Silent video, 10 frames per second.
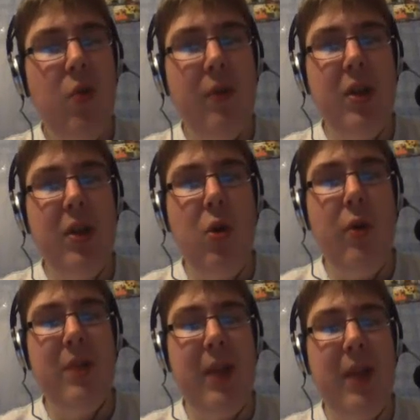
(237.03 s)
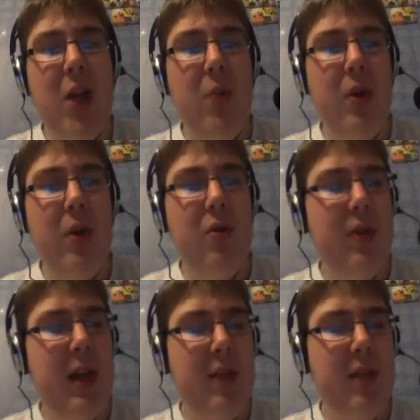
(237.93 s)
you obviously know this by now,
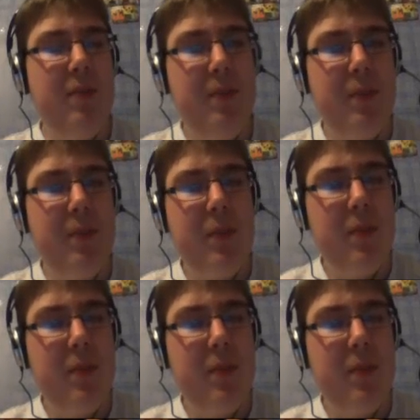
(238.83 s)
but you know, again,